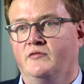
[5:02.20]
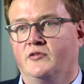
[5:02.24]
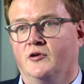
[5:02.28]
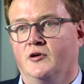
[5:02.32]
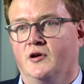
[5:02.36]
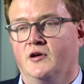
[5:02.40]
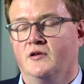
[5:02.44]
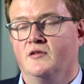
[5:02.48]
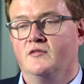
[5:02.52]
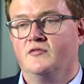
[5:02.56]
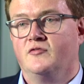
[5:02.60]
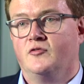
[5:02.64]

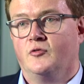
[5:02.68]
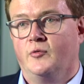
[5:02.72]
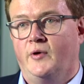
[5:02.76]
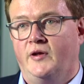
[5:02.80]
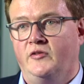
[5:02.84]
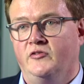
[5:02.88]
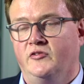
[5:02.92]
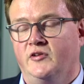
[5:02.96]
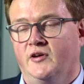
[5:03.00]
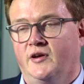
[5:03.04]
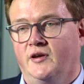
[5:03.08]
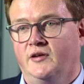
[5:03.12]
very
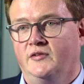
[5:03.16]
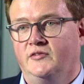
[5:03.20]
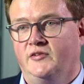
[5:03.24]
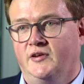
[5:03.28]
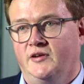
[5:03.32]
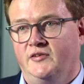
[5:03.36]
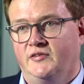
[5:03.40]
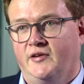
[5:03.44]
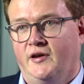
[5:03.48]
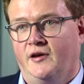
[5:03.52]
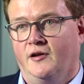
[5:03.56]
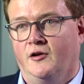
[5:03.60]
forensic,
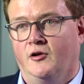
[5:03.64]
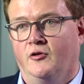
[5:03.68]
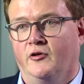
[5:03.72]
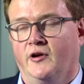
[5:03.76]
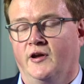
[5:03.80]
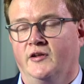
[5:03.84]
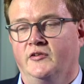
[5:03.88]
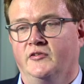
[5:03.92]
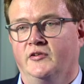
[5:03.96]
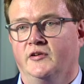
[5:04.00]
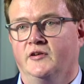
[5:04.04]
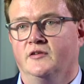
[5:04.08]

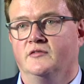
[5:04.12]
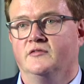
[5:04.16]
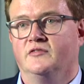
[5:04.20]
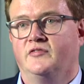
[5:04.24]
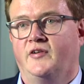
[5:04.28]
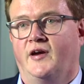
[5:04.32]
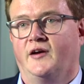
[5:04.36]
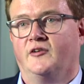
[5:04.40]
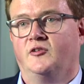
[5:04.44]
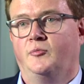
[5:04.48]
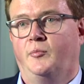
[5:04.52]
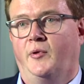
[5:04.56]
detail-oriented, and
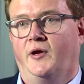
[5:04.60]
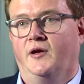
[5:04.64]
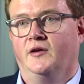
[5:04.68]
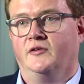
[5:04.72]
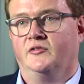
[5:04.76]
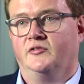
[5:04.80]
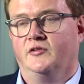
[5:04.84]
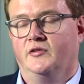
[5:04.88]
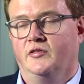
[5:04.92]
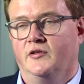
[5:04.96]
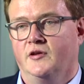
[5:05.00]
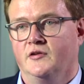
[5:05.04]

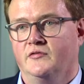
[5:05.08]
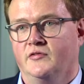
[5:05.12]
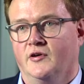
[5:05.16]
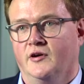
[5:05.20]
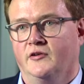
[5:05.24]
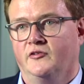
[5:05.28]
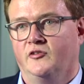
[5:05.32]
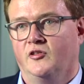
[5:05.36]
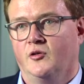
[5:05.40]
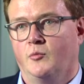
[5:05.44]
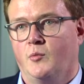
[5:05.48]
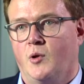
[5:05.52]
fact-based in the
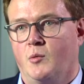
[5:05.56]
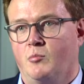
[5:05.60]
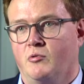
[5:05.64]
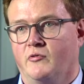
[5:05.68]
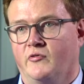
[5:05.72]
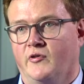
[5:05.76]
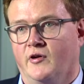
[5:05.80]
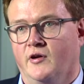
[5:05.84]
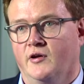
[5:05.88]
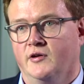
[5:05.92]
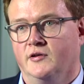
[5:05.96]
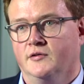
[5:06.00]
advice that we
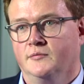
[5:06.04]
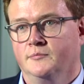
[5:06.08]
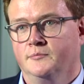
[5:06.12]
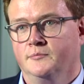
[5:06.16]
provide.